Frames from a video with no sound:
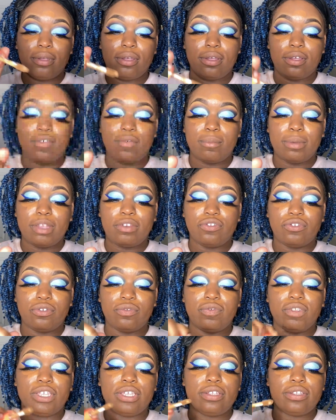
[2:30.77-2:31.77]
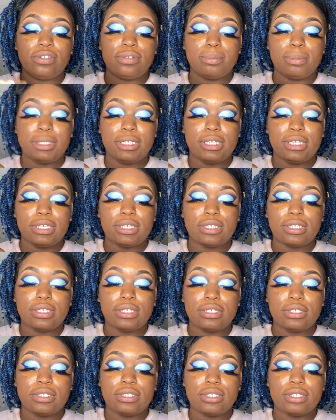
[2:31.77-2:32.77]
of my Juvia's
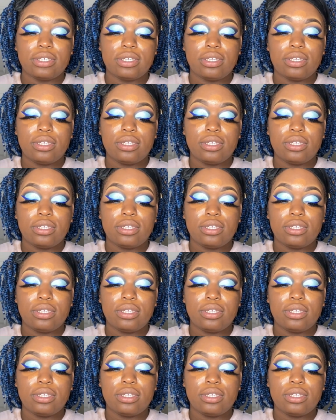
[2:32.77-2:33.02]
because